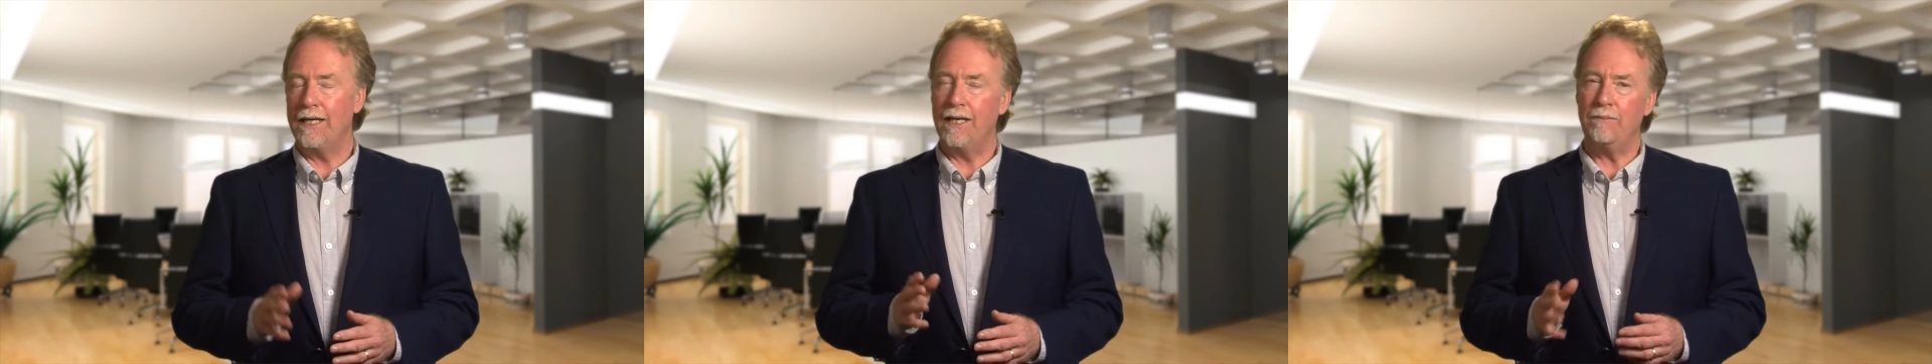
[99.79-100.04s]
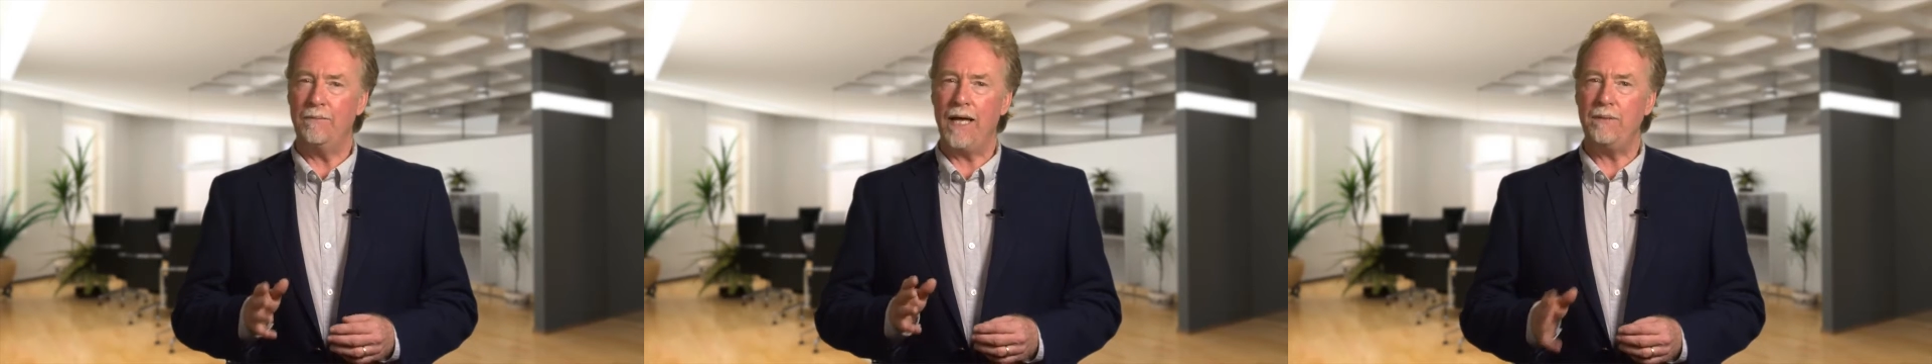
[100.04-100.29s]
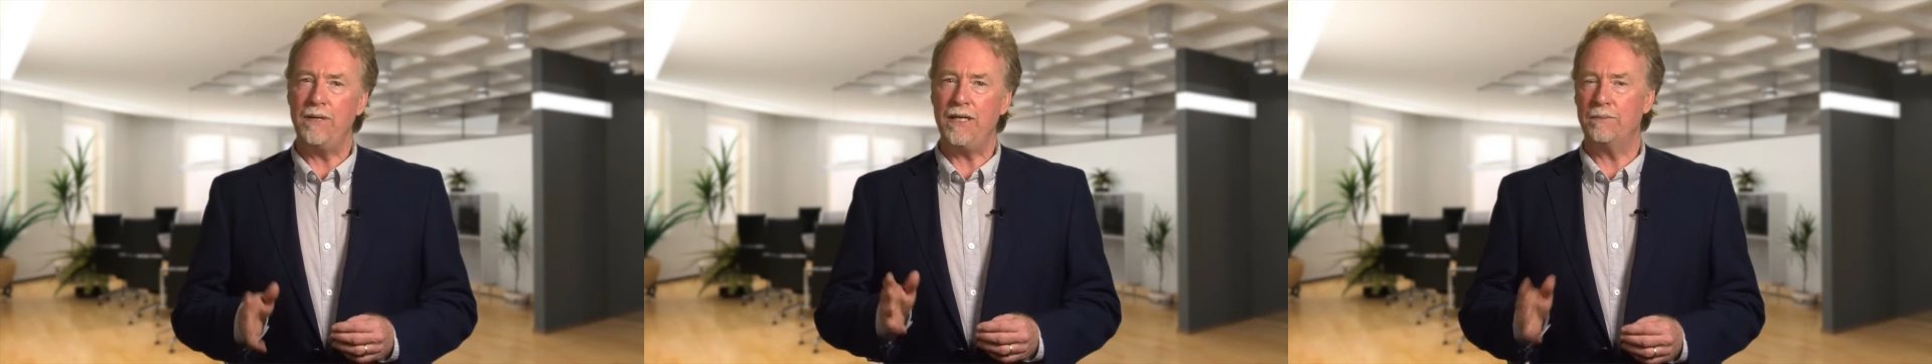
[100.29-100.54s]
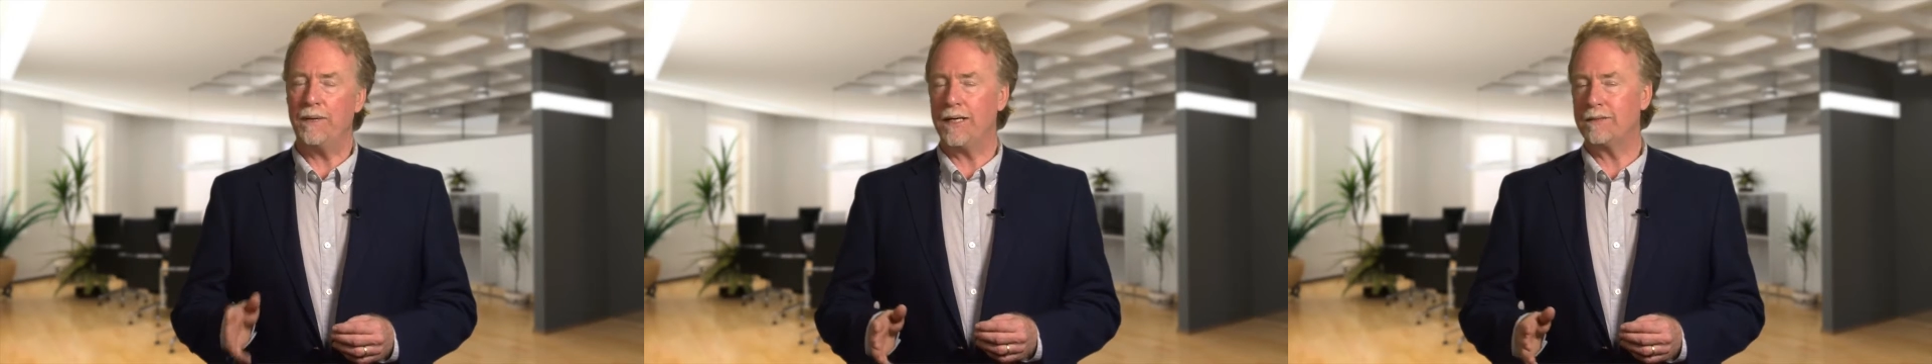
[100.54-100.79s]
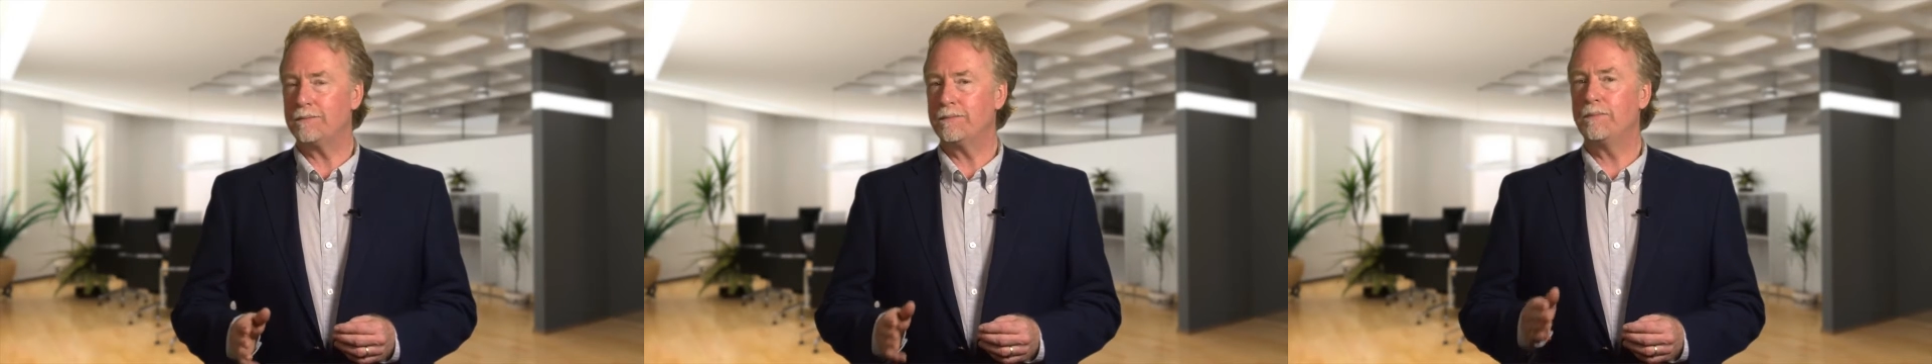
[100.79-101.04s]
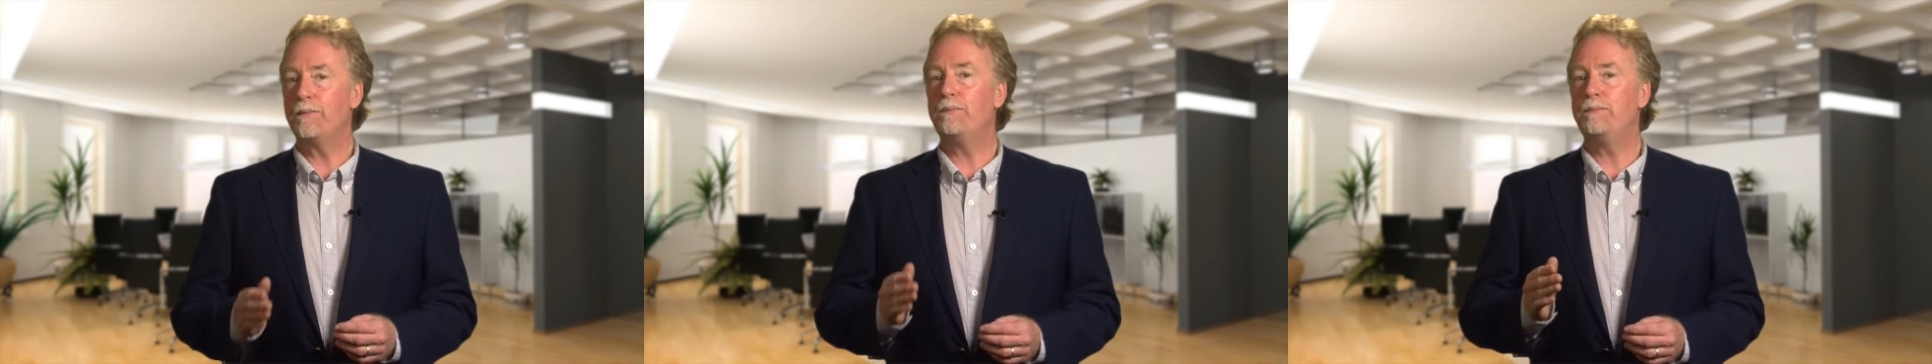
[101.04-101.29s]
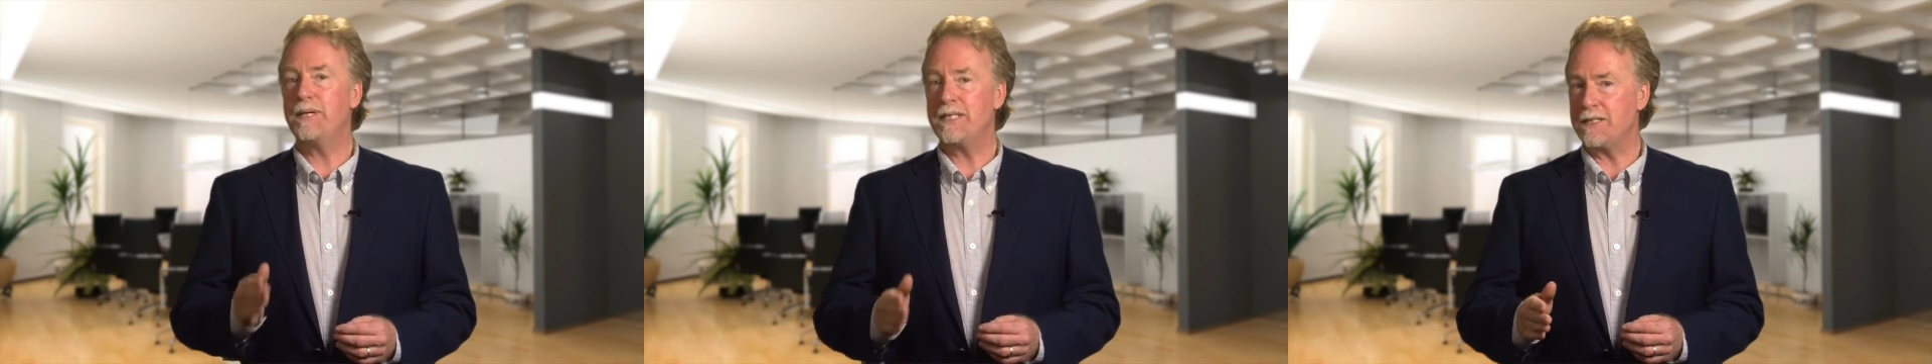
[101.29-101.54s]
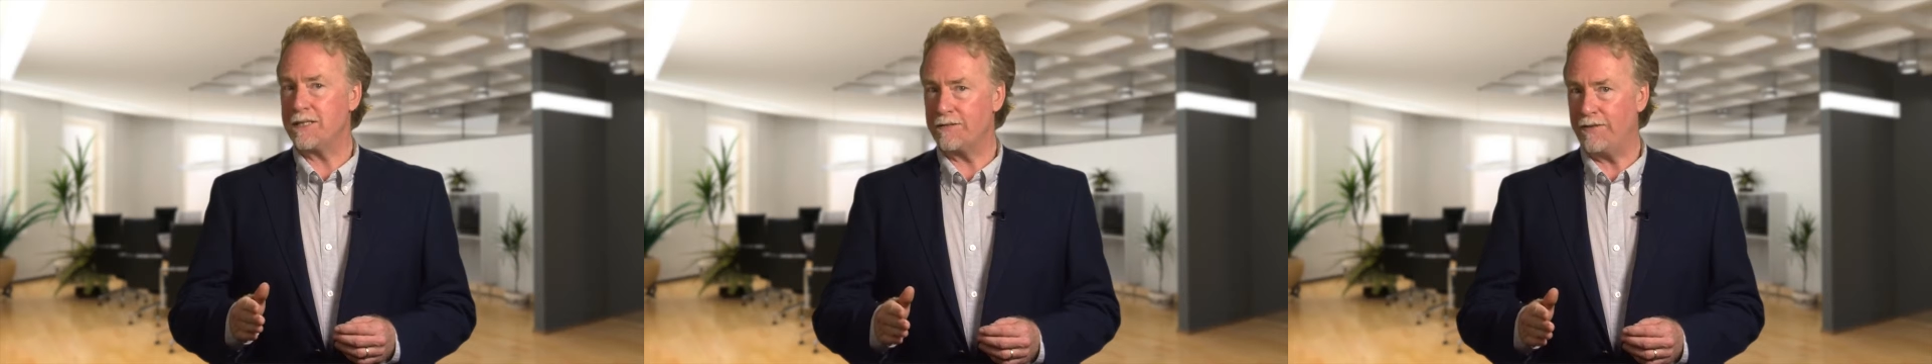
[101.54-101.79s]
it may be about
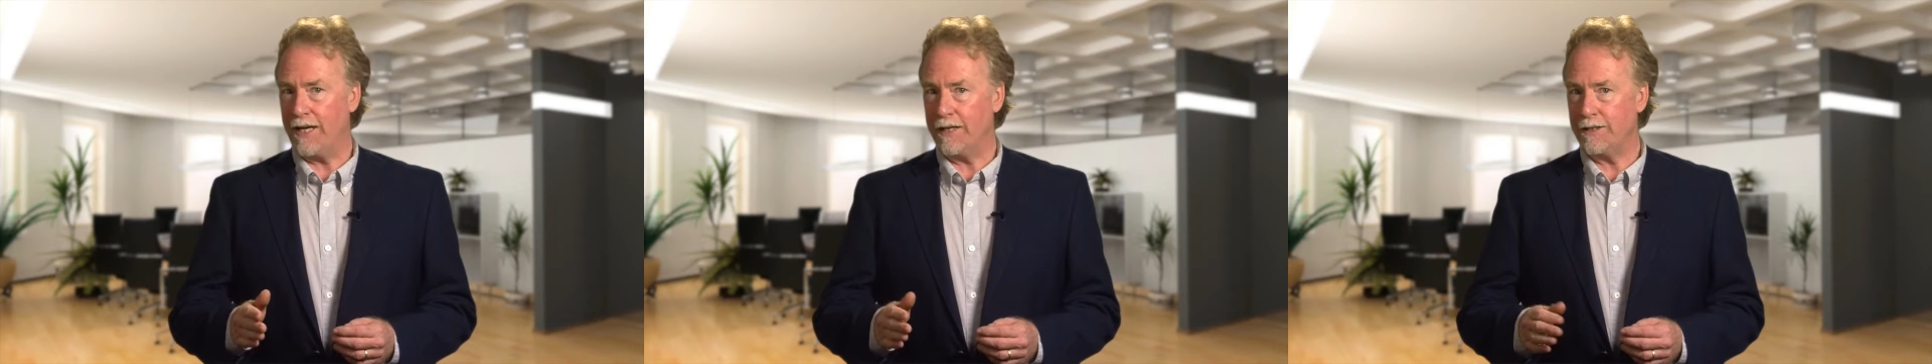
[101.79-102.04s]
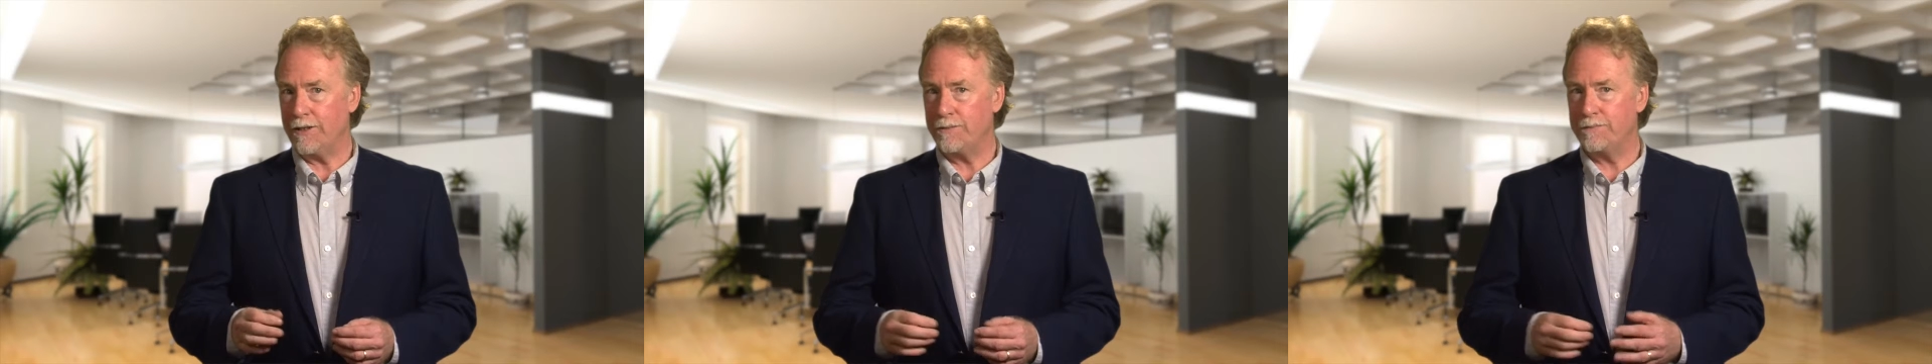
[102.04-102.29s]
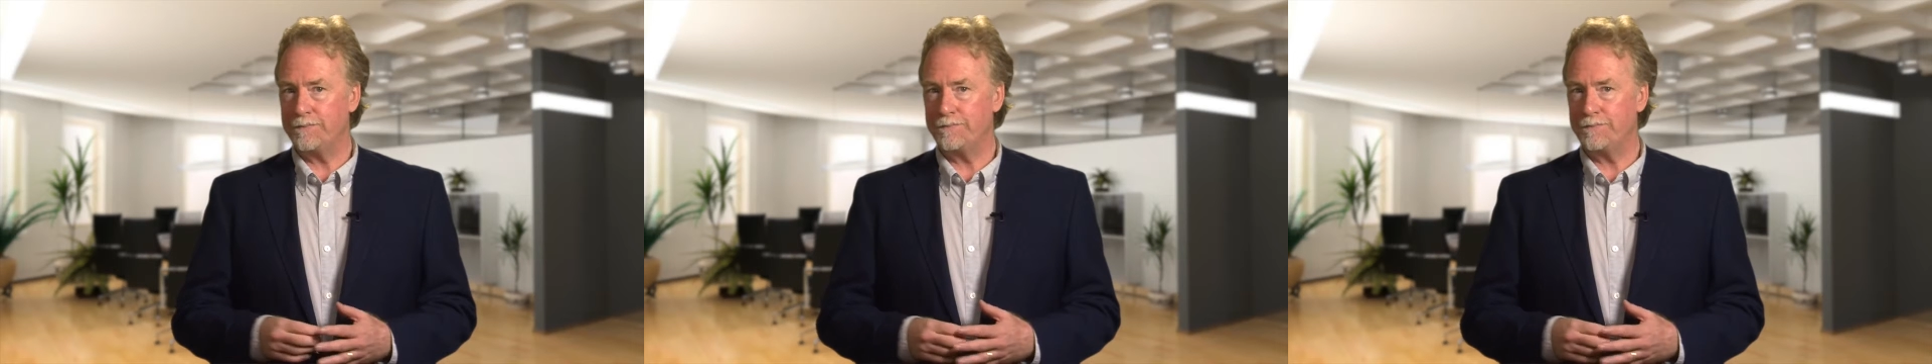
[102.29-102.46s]
business value.